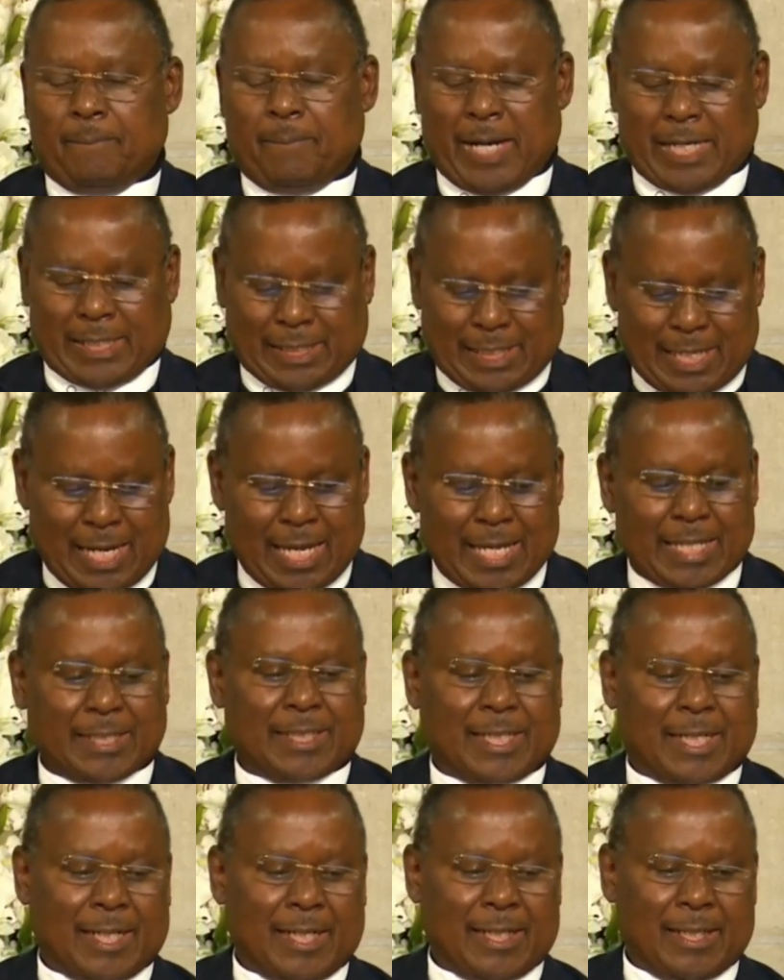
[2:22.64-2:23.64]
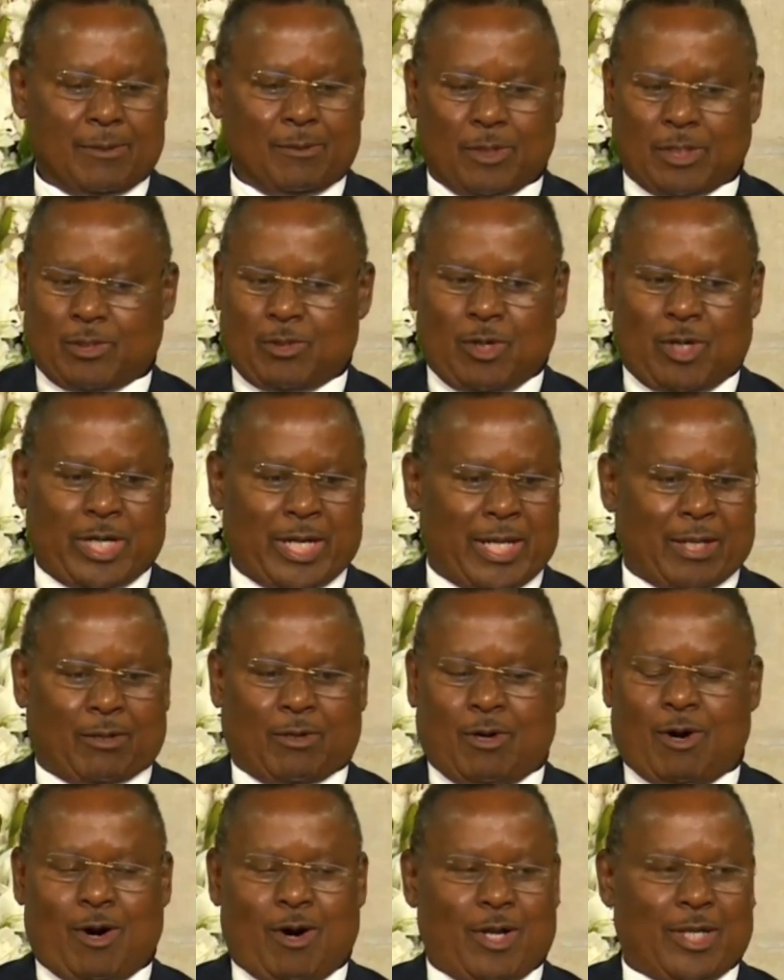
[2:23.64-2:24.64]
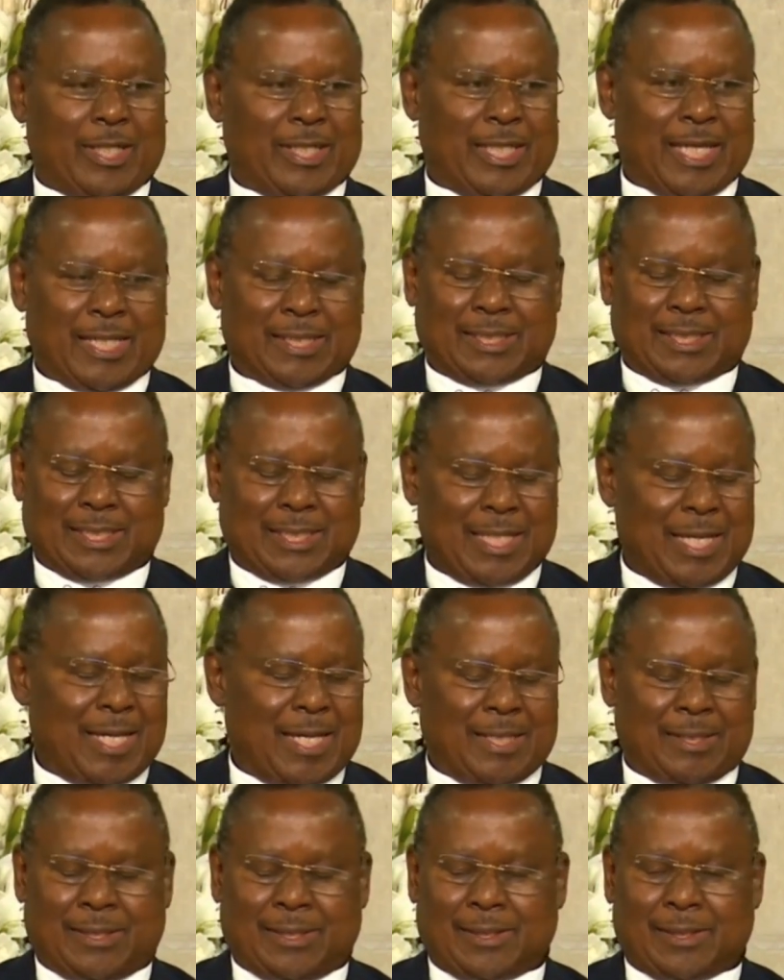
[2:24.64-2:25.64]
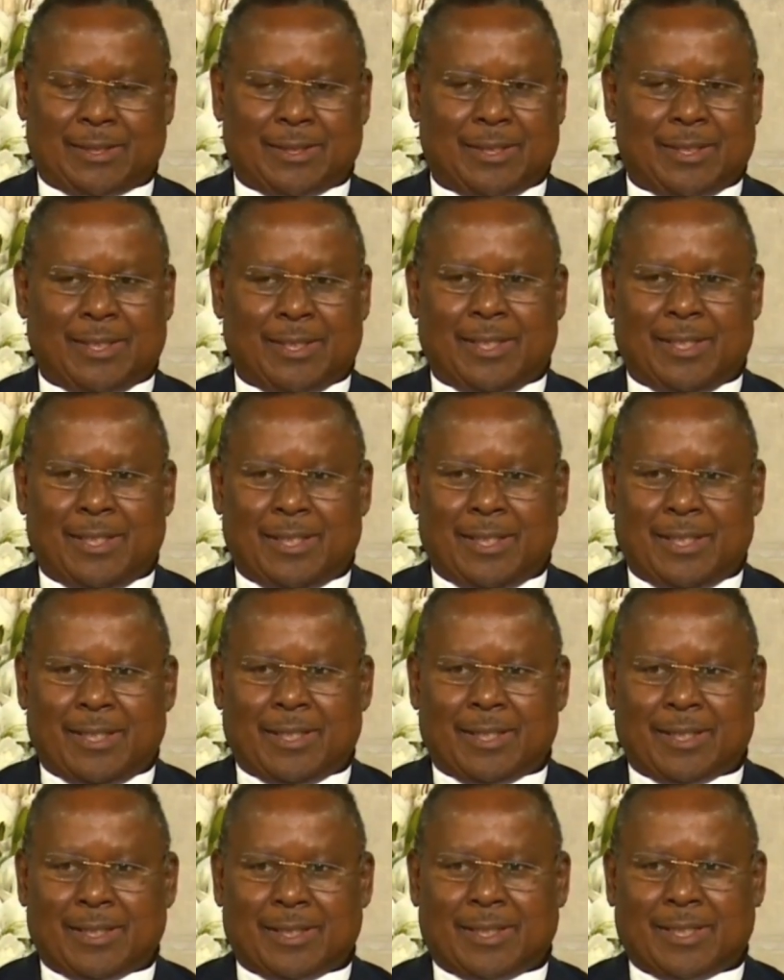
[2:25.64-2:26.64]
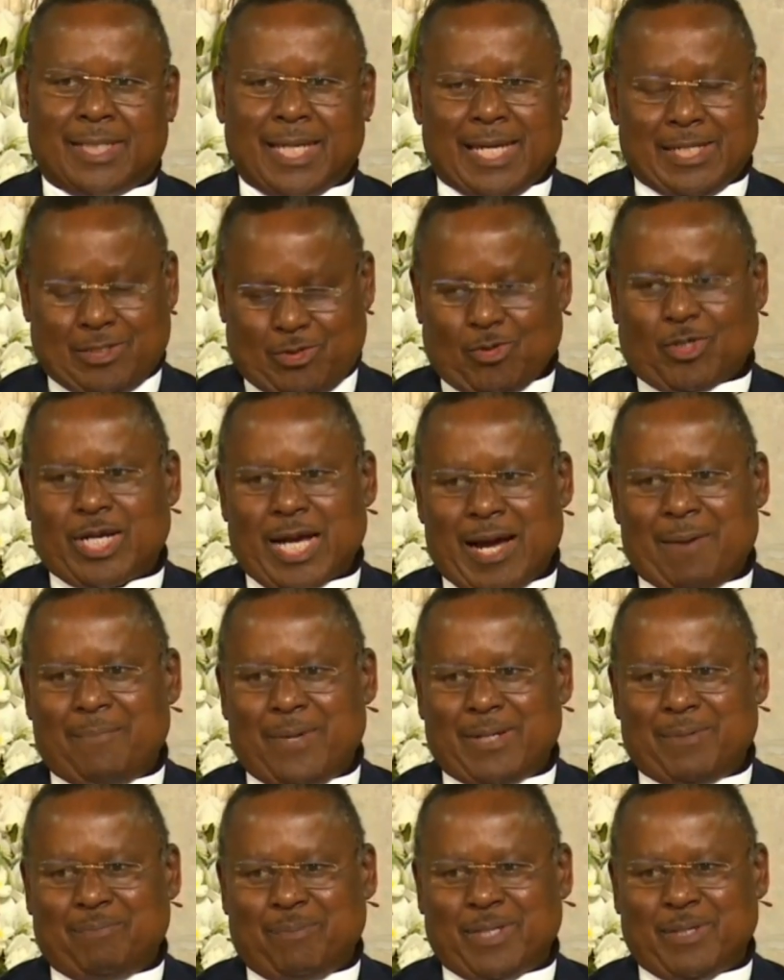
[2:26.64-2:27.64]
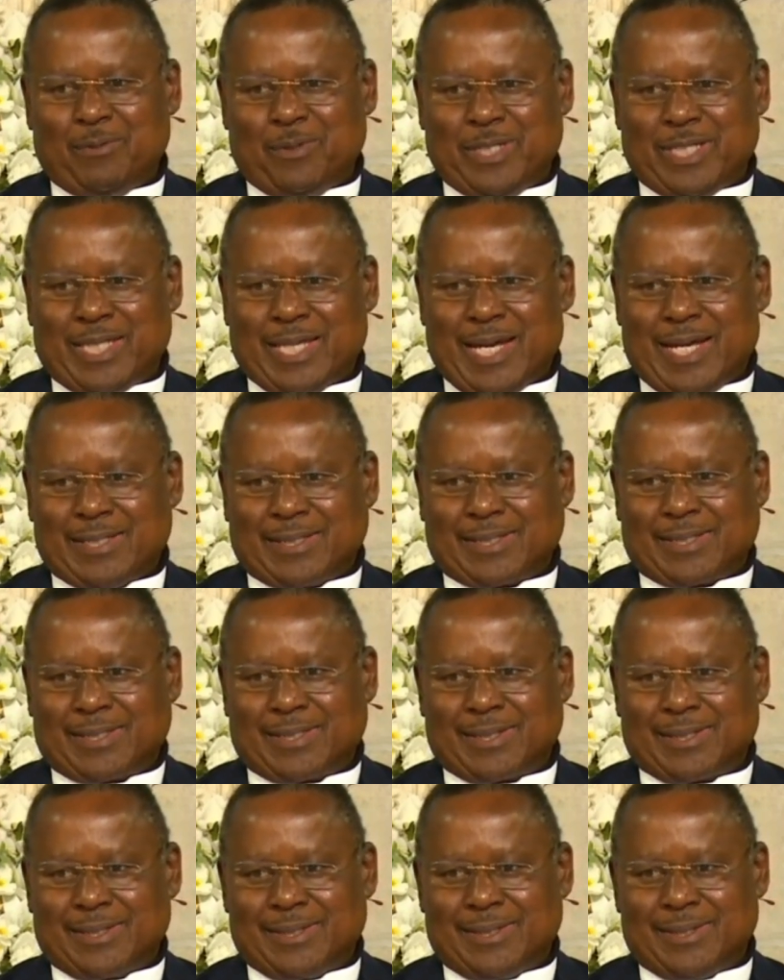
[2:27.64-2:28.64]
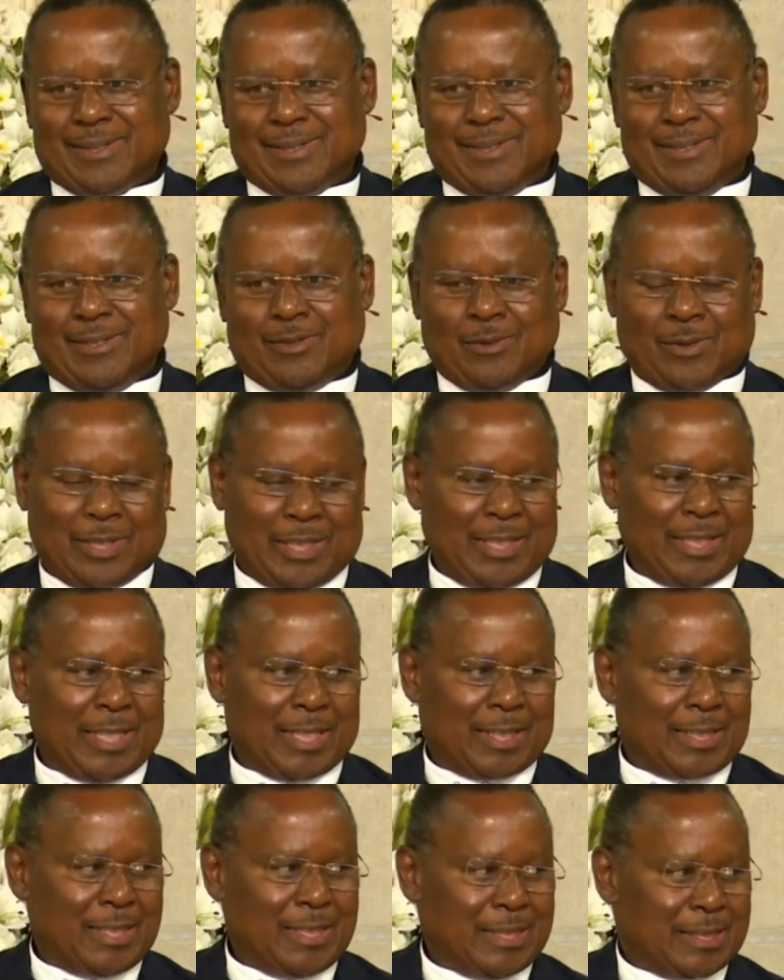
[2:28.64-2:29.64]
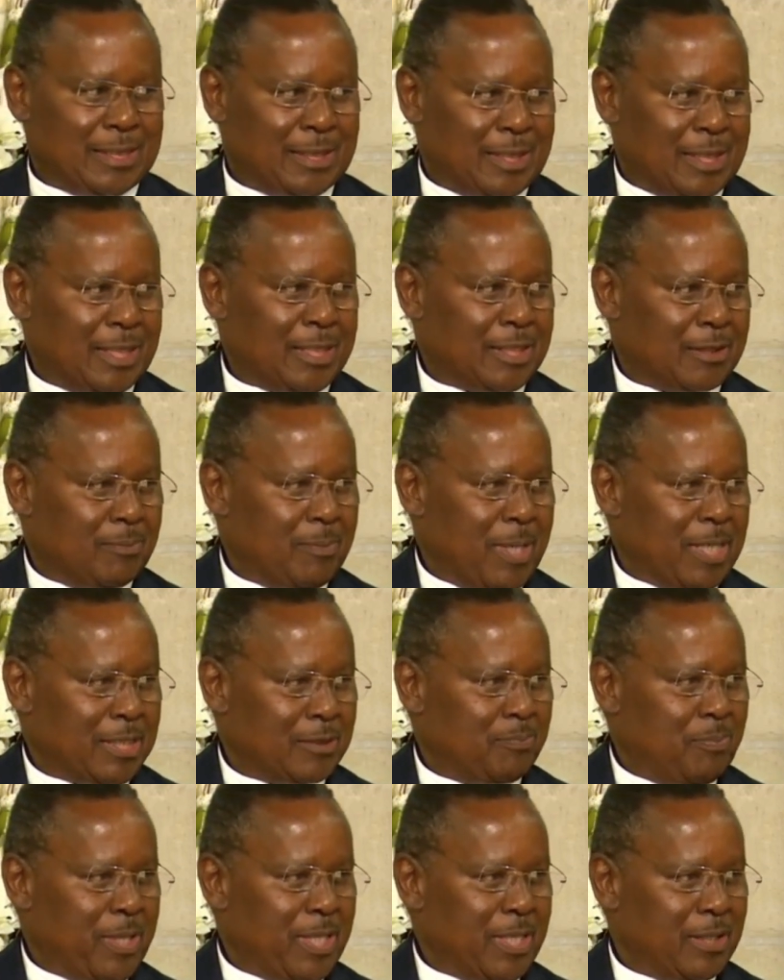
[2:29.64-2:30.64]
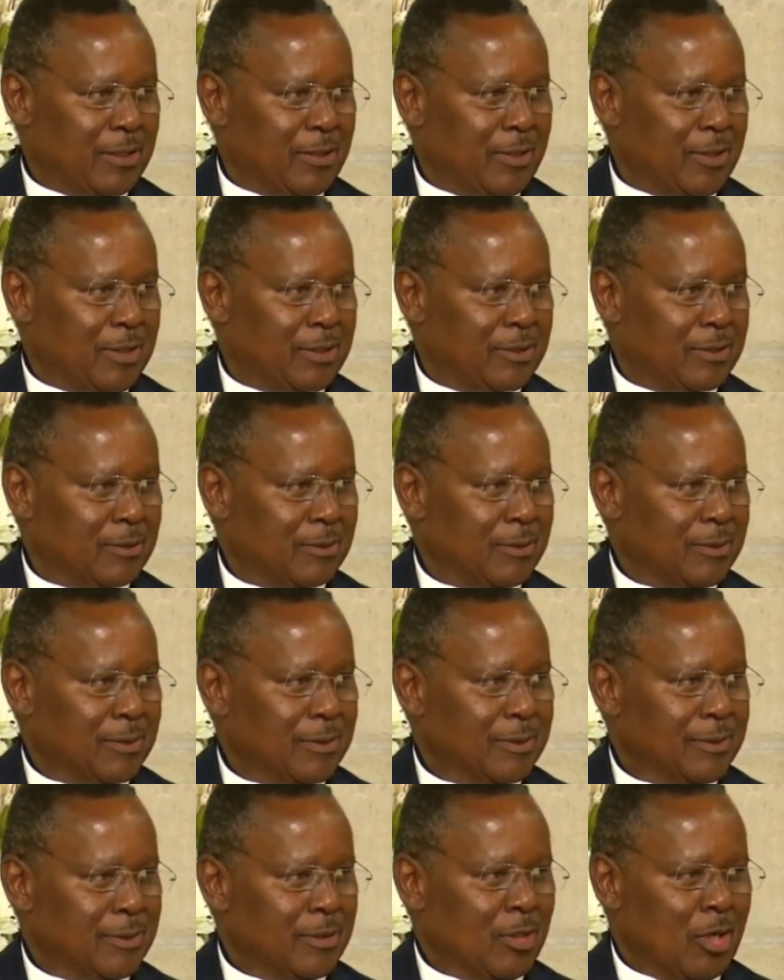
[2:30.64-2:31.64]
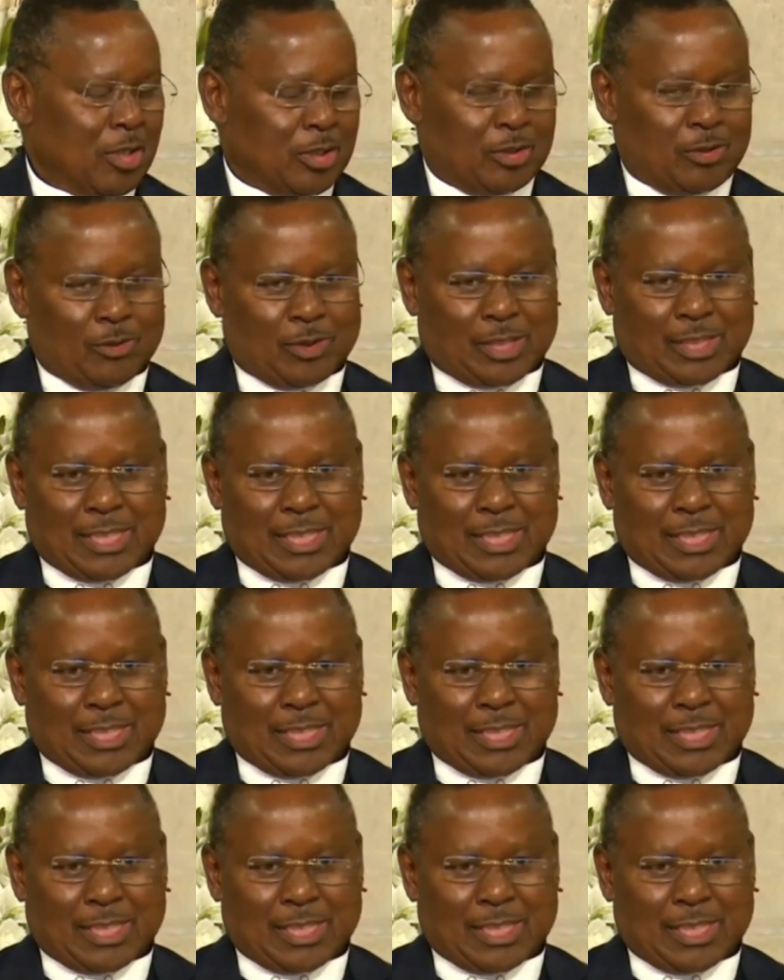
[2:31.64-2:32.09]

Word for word: But lately we got a call that said, Can you come and be with us? during the Christmas period. Not to